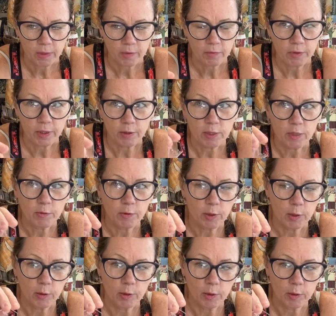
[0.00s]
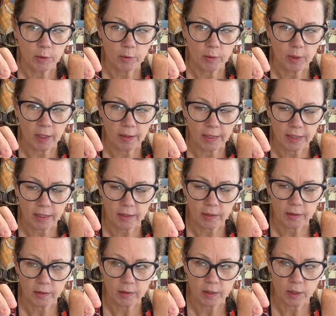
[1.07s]
For those of you who like
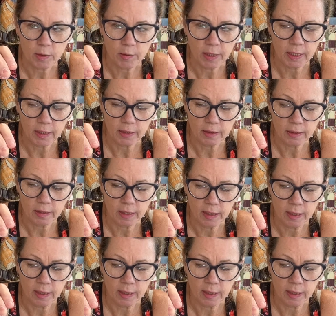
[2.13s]
doing